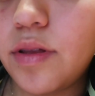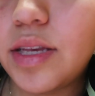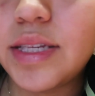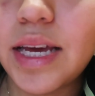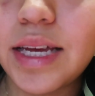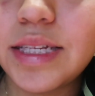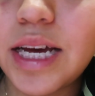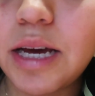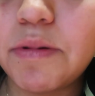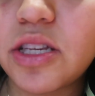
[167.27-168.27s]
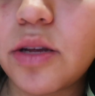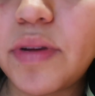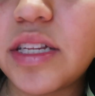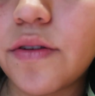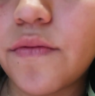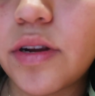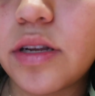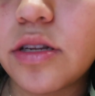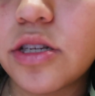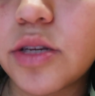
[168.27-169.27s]
The second time is going to be
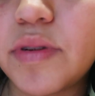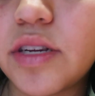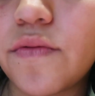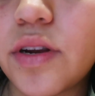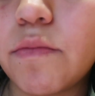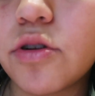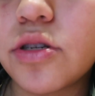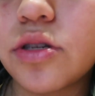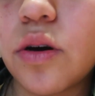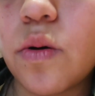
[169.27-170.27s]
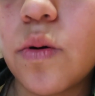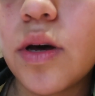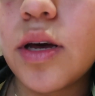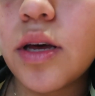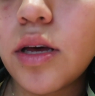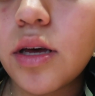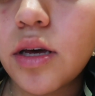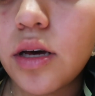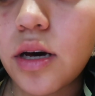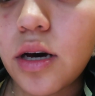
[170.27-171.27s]
different. There's going to be different numbers. So
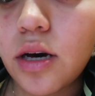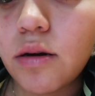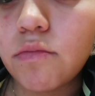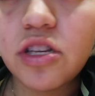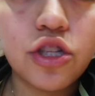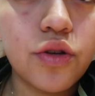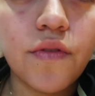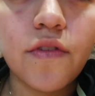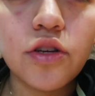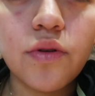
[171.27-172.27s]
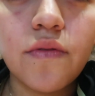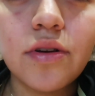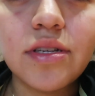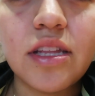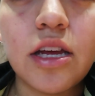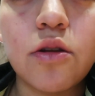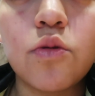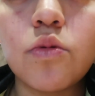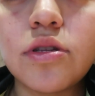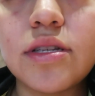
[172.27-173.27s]
let's do the first one first, and
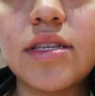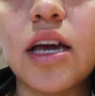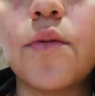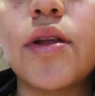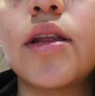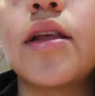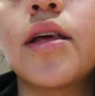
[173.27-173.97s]
then we'll do the second one.